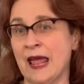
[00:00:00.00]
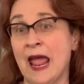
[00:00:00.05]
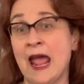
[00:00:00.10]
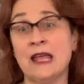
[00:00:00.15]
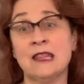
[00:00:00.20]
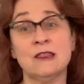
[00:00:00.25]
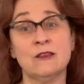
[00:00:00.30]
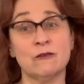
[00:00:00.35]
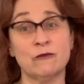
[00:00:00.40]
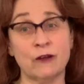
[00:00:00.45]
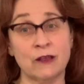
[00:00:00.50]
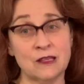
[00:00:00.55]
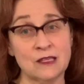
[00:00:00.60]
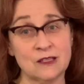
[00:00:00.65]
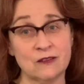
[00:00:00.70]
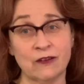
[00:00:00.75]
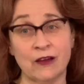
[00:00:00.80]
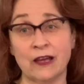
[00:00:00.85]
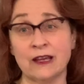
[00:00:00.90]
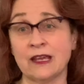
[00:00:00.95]
and the Friends
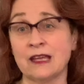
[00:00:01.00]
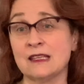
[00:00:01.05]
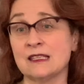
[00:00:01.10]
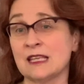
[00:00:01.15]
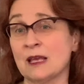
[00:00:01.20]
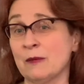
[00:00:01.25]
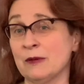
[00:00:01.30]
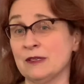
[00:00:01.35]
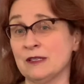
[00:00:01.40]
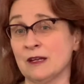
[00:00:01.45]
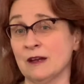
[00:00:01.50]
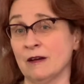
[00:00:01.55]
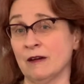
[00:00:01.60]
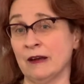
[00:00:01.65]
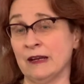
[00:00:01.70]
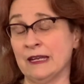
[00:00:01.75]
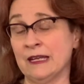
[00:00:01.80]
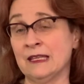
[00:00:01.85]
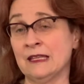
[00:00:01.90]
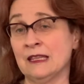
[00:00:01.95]
of Highgate
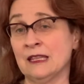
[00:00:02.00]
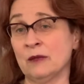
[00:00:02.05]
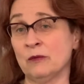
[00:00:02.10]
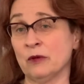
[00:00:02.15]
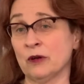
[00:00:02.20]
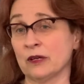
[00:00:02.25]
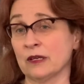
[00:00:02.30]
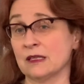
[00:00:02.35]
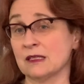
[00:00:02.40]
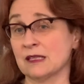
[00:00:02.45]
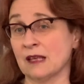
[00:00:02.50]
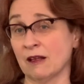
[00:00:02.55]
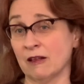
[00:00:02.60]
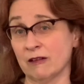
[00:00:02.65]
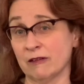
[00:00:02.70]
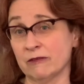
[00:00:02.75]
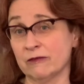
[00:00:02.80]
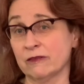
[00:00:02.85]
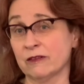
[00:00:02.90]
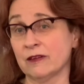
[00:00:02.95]
Cemetery in the book
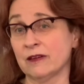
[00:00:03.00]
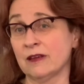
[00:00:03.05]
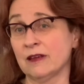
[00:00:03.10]
itself.